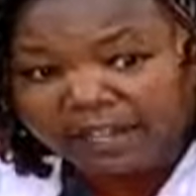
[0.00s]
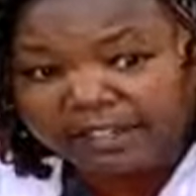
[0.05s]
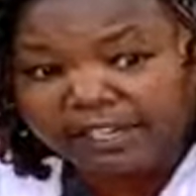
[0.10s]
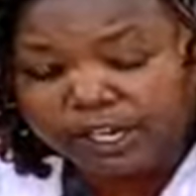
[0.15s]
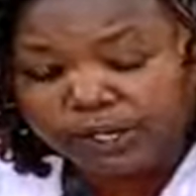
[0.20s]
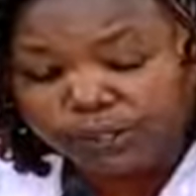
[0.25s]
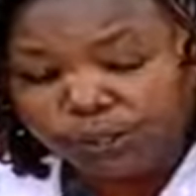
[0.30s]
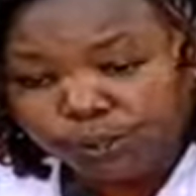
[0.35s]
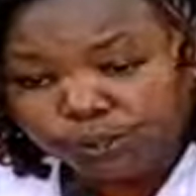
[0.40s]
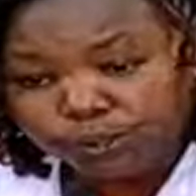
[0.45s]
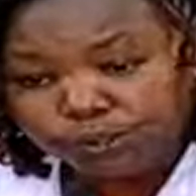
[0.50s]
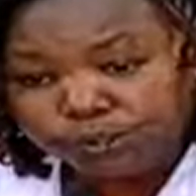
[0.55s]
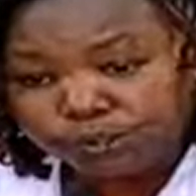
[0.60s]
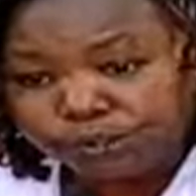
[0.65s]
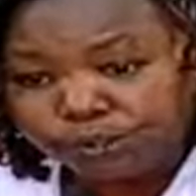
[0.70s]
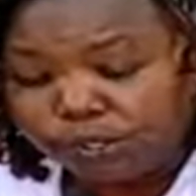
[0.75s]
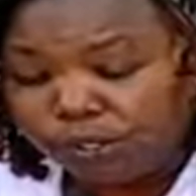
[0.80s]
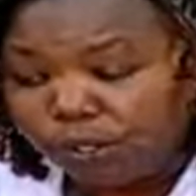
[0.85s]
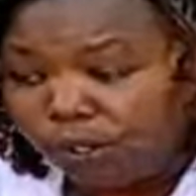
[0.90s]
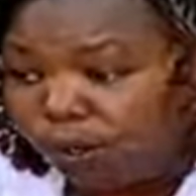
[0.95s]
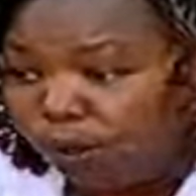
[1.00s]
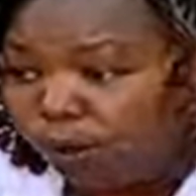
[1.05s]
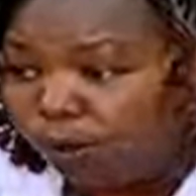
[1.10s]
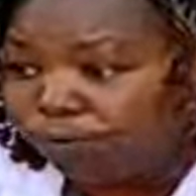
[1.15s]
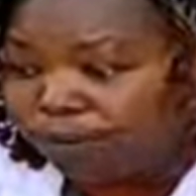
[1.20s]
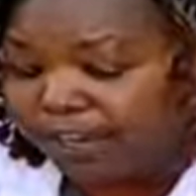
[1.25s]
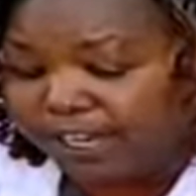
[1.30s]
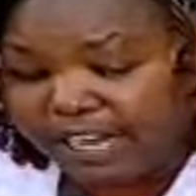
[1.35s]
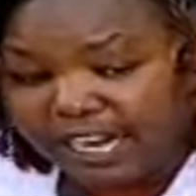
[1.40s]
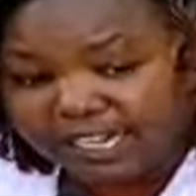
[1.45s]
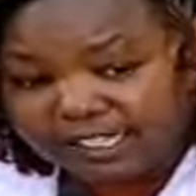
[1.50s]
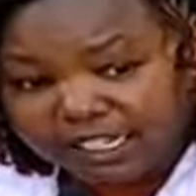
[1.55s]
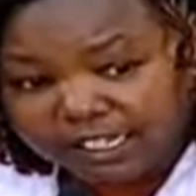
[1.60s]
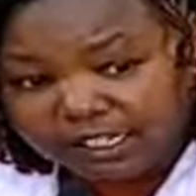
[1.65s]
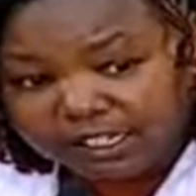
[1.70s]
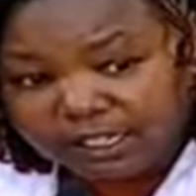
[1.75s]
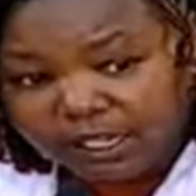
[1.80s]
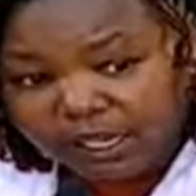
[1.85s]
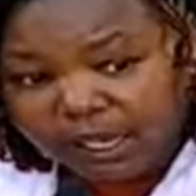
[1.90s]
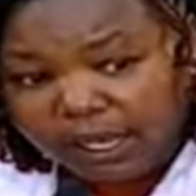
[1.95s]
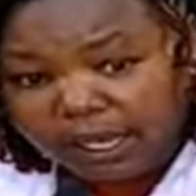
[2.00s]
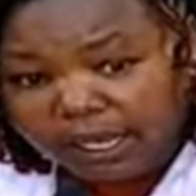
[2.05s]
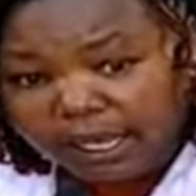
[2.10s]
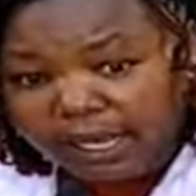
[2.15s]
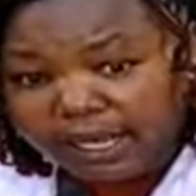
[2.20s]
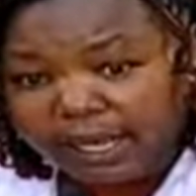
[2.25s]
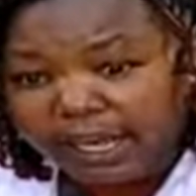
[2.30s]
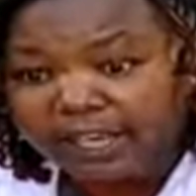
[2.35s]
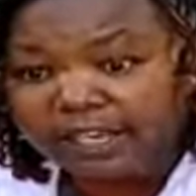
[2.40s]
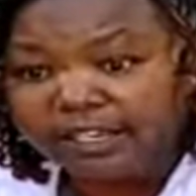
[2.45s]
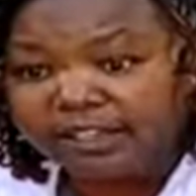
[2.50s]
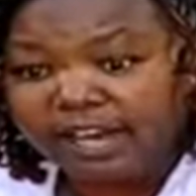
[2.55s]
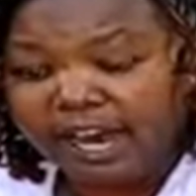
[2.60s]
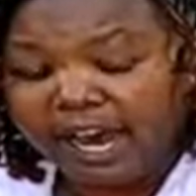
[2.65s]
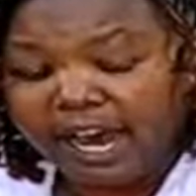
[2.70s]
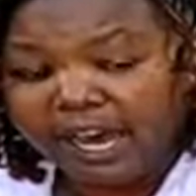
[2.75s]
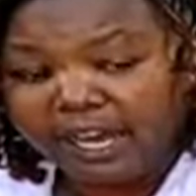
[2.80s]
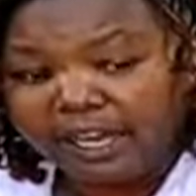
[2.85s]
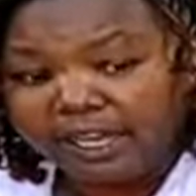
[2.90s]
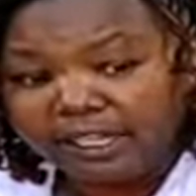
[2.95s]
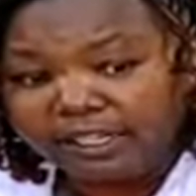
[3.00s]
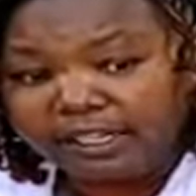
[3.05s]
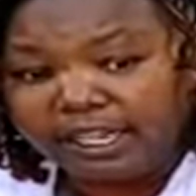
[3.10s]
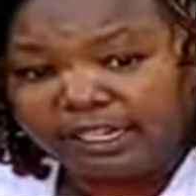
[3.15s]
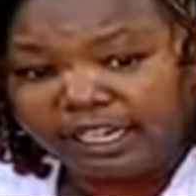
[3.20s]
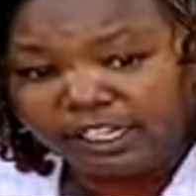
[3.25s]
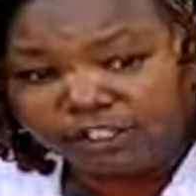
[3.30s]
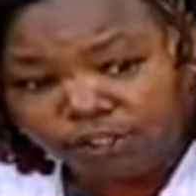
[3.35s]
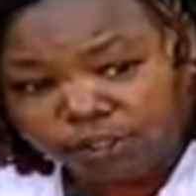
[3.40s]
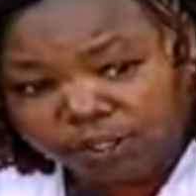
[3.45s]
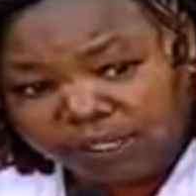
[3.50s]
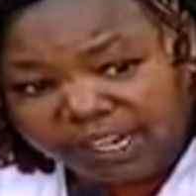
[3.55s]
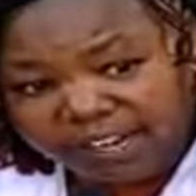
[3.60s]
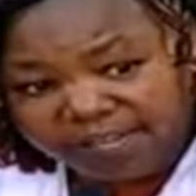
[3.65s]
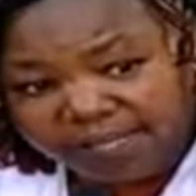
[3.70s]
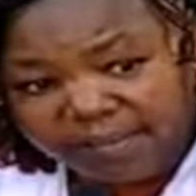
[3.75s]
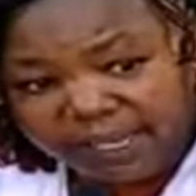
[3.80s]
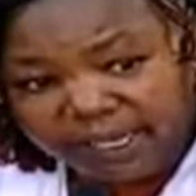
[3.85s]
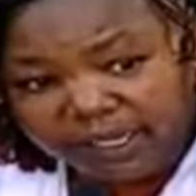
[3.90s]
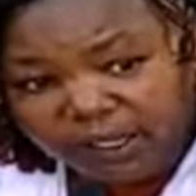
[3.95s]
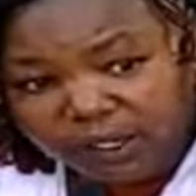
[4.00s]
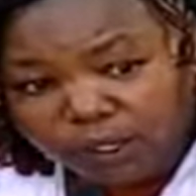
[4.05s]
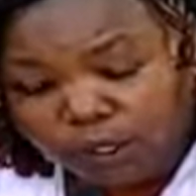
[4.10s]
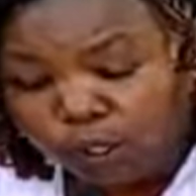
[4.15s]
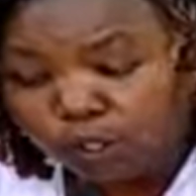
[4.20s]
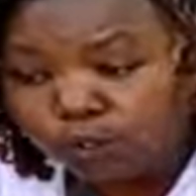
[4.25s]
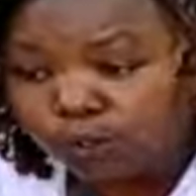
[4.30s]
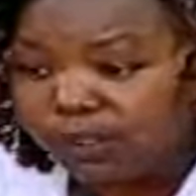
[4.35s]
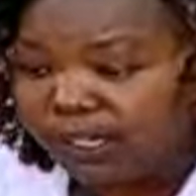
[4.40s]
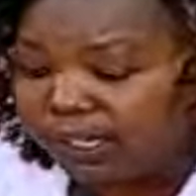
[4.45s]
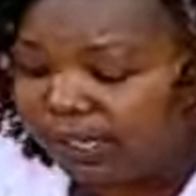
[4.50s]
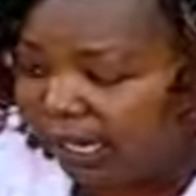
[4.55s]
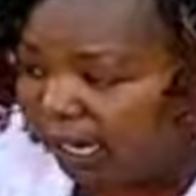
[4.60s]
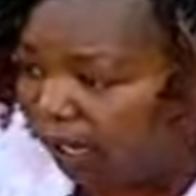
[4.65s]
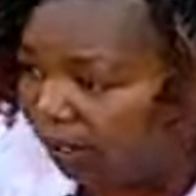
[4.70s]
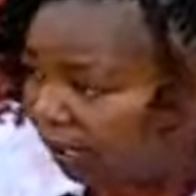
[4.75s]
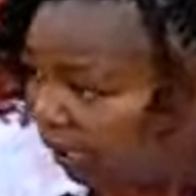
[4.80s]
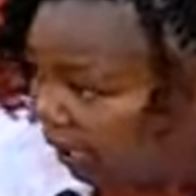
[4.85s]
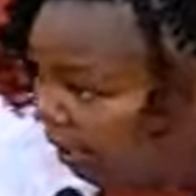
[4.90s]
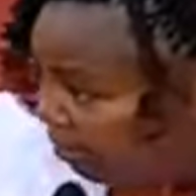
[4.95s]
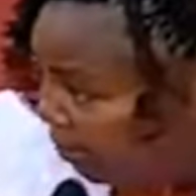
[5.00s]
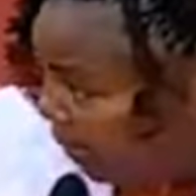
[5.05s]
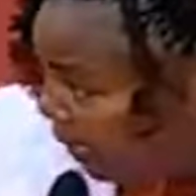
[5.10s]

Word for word: and the use of finances either in the national government or within the county